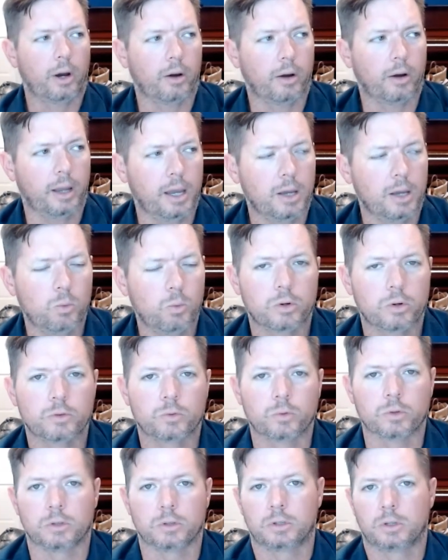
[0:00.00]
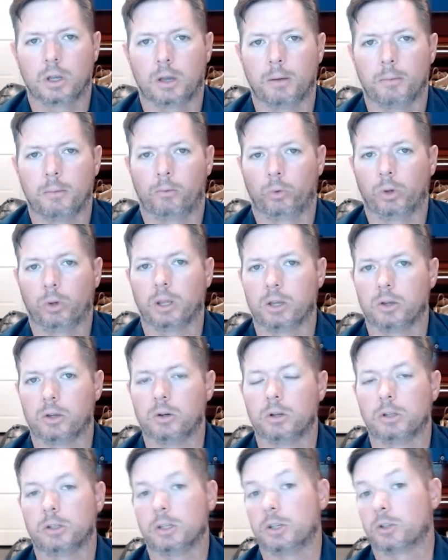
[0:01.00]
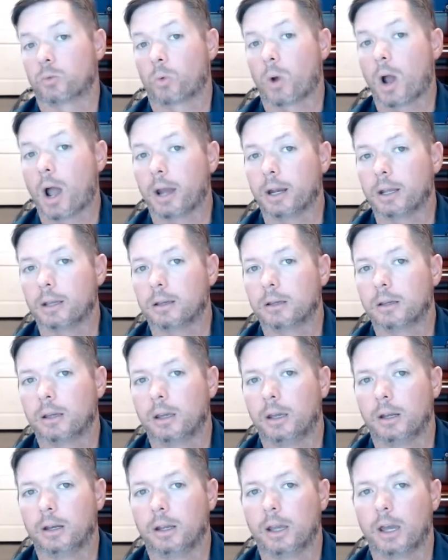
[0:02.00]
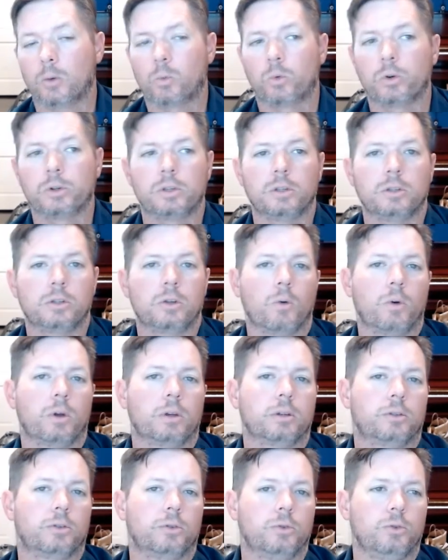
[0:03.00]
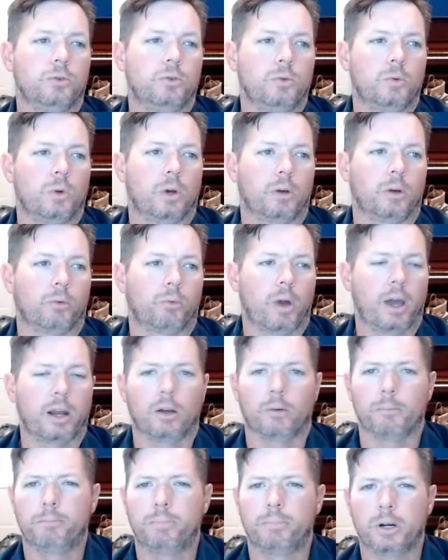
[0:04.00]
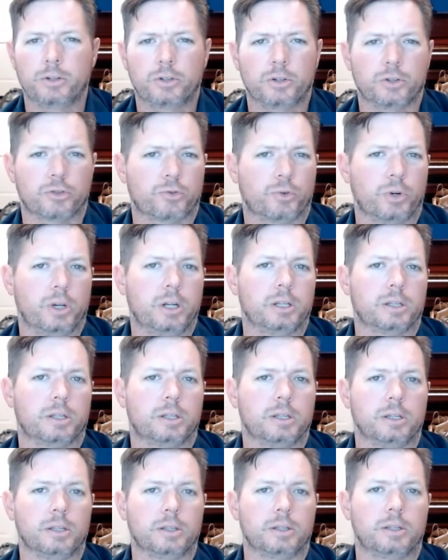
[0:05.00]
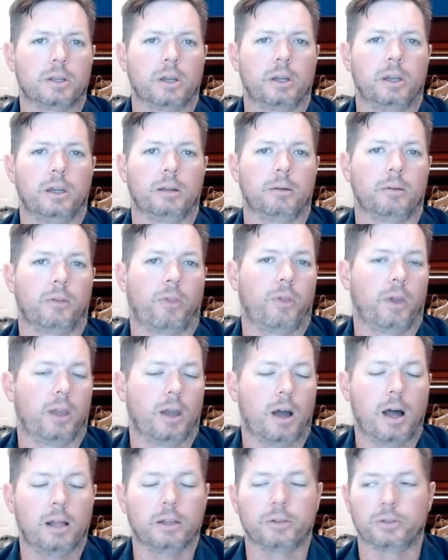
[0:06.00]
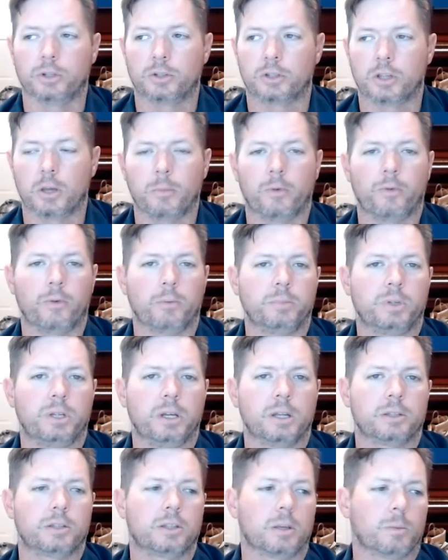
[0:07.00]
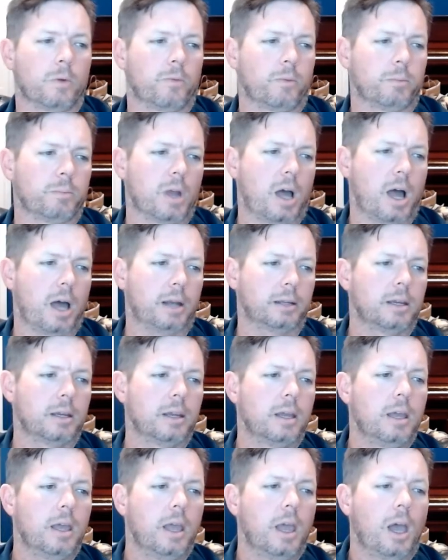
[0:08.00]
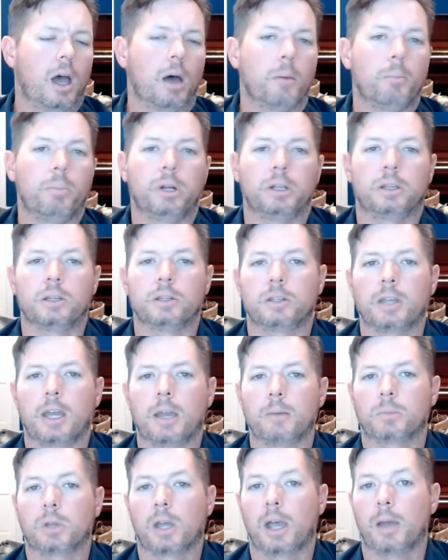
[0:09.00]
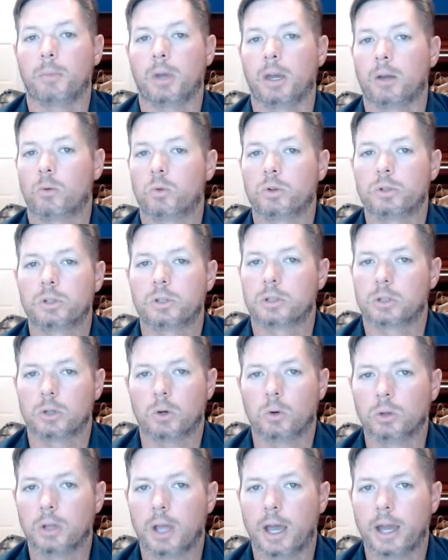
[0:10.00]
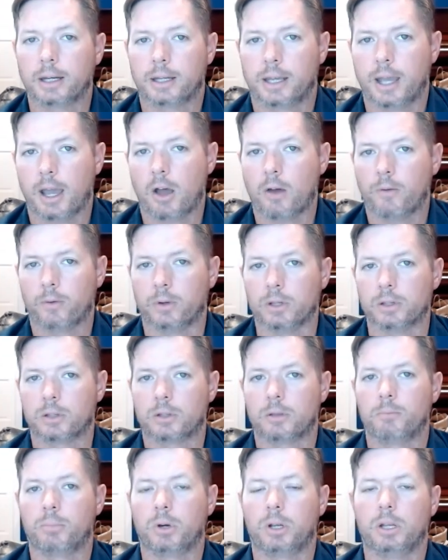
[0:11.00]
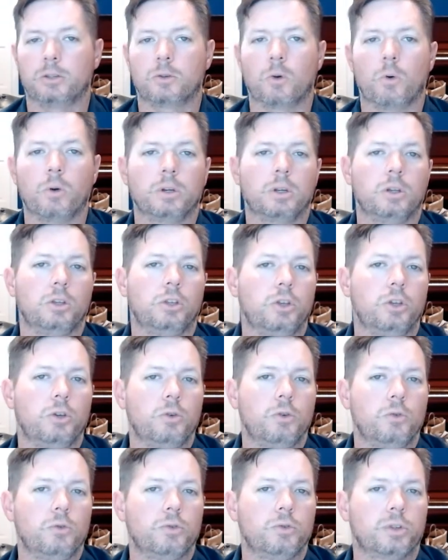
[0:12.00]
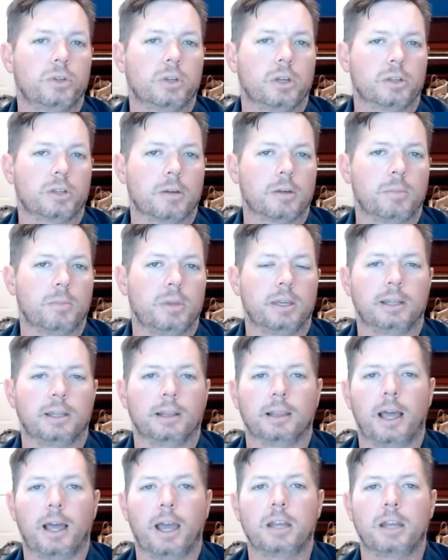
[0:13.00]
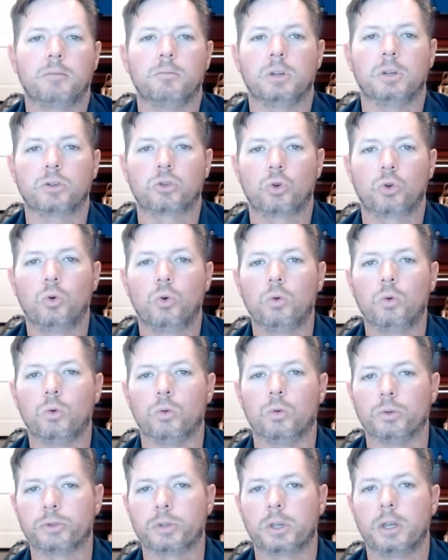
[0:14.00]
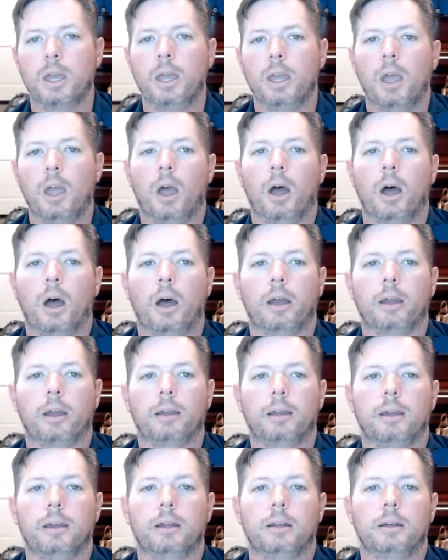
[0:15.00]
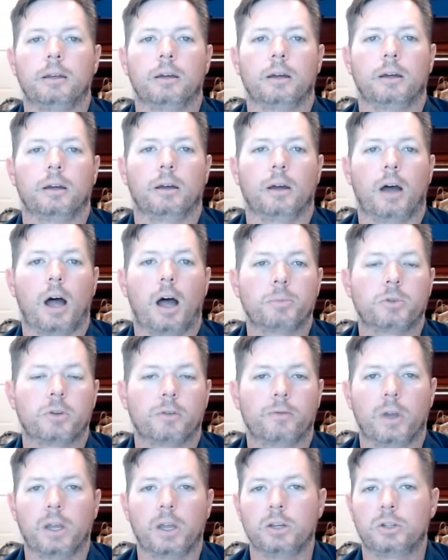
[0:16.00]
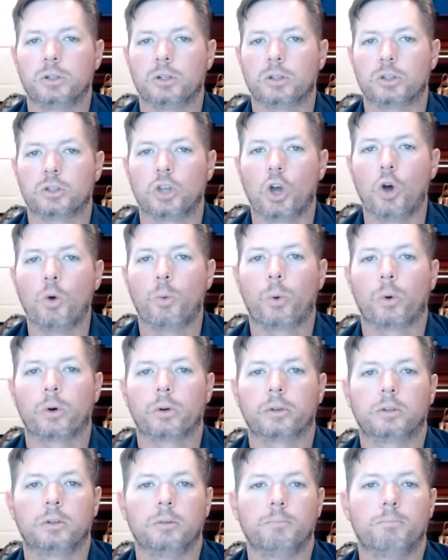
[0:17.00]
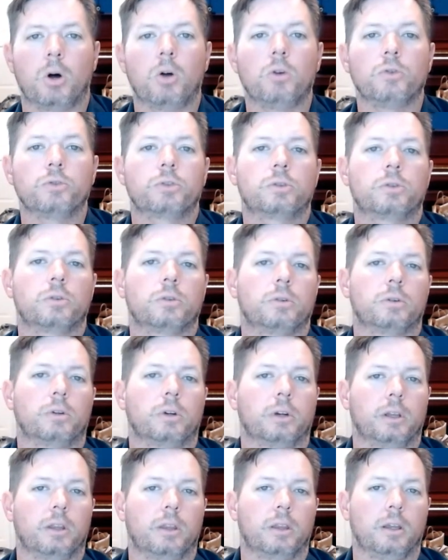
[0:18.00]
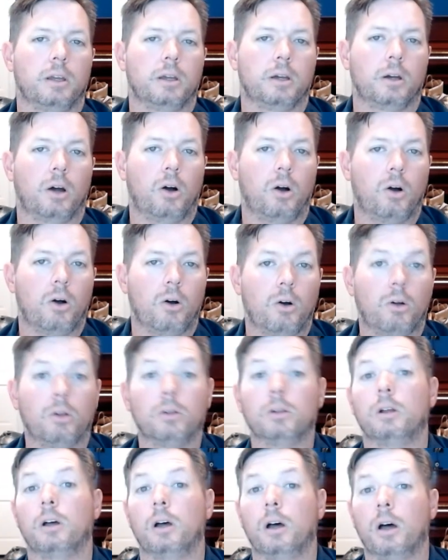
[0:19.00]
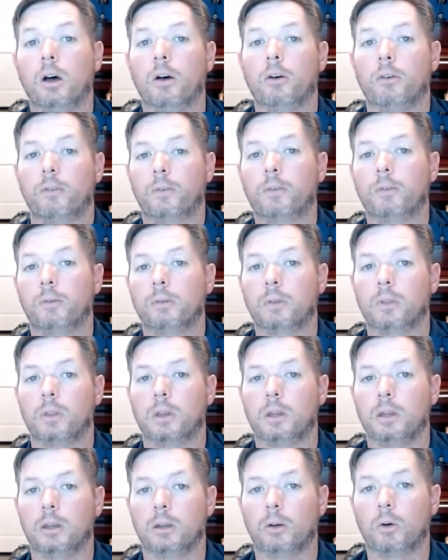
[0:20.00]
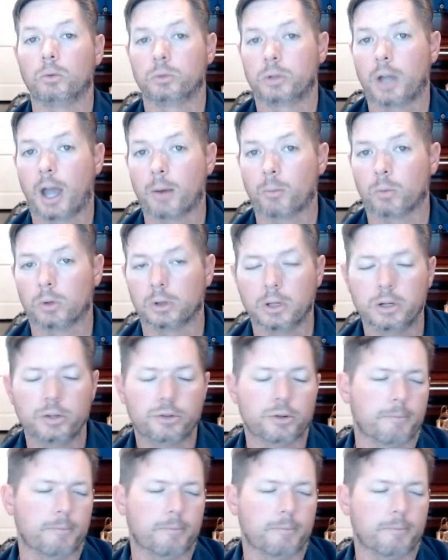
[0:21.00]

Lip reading: Edwards was really good is his writing. And Edwards is going to write a bunch of treatises in theology, some of them dense, some of them not. But at the same time, Edwards is an old-line Calvinist, but he's going to use some of the Enlightenment tools in observation and so forth to bolster the call of the old-time religion.